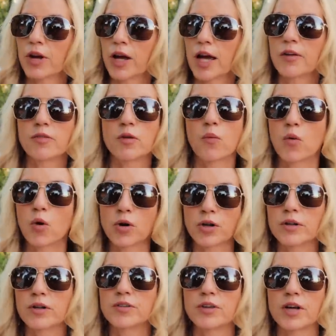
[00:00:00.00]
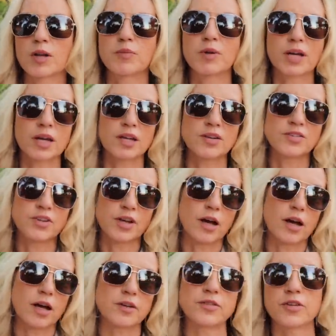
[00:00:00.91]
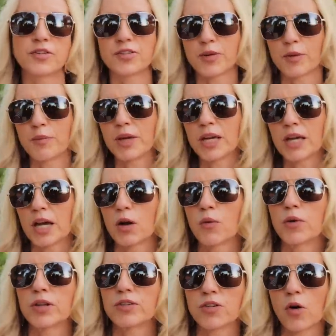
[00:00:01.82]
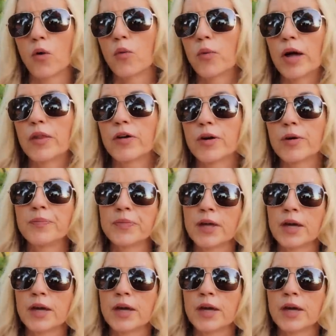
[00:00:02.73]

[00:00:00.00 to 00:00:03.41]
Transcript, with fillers: I haven't worn it a ton because this to me kind of reads cold weather.